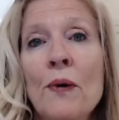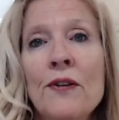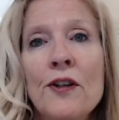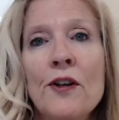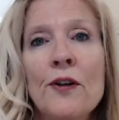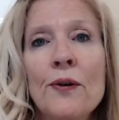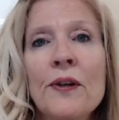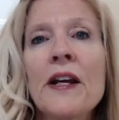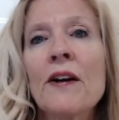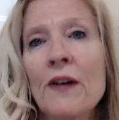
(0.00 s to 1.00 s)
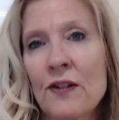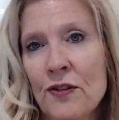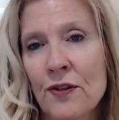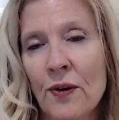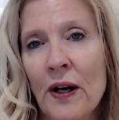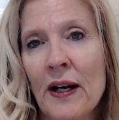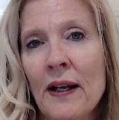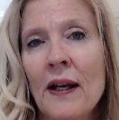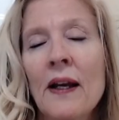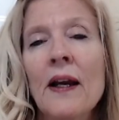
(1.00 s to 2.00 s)
with you Karen's story.
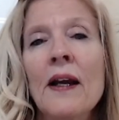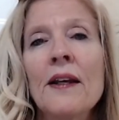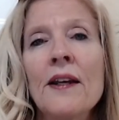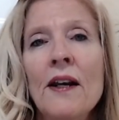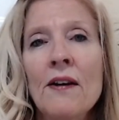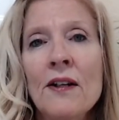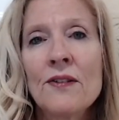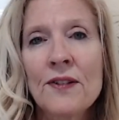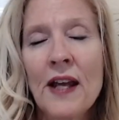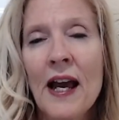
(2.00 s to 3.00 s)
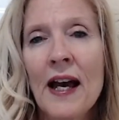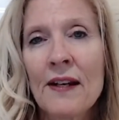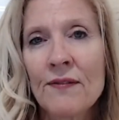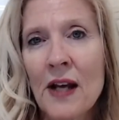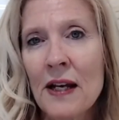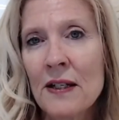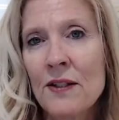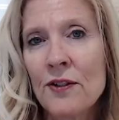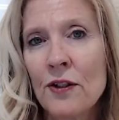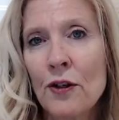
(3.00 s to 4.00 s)
Karen's dad of
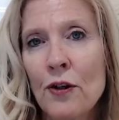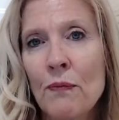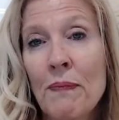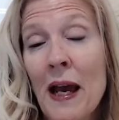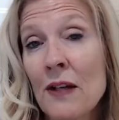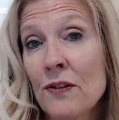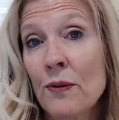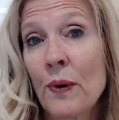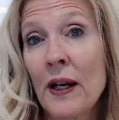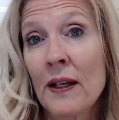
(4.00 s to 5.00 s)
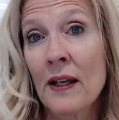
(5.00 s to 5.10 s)
92 passed away in